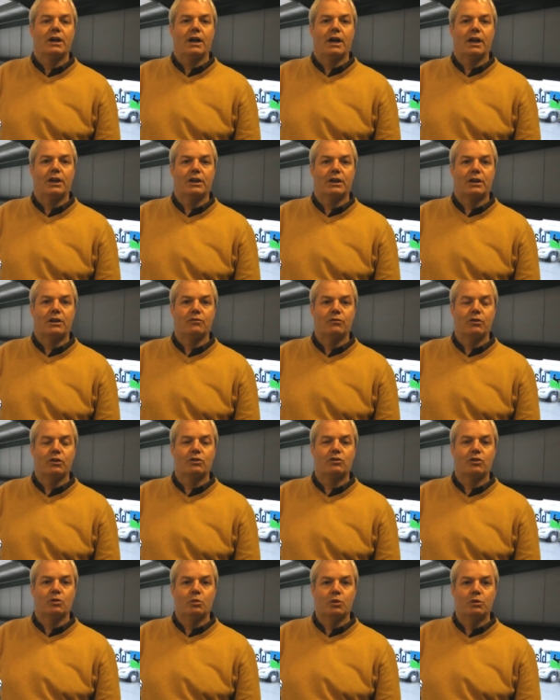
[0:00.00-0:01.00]
and the
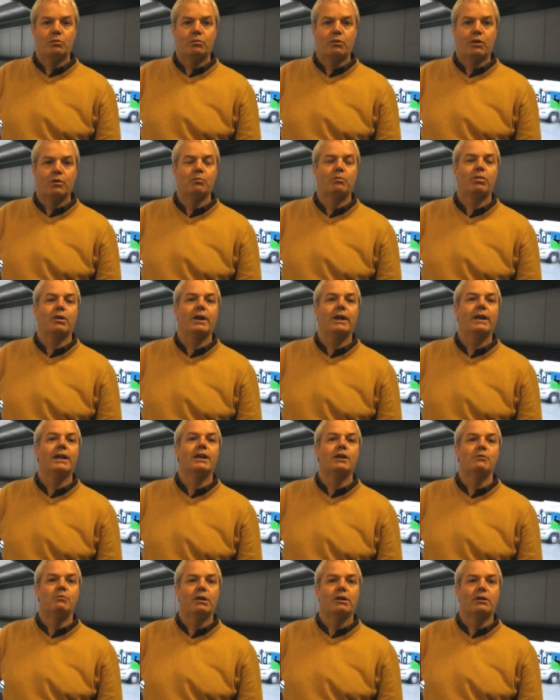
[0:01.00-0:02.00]
converter would
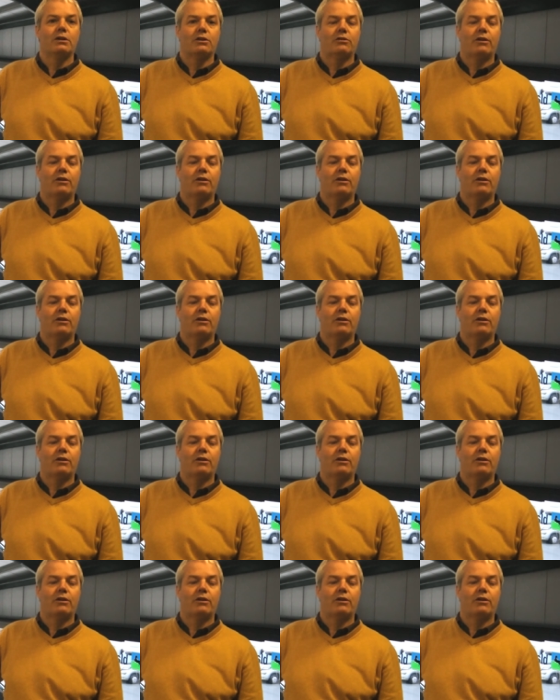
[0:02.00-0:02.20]
completely build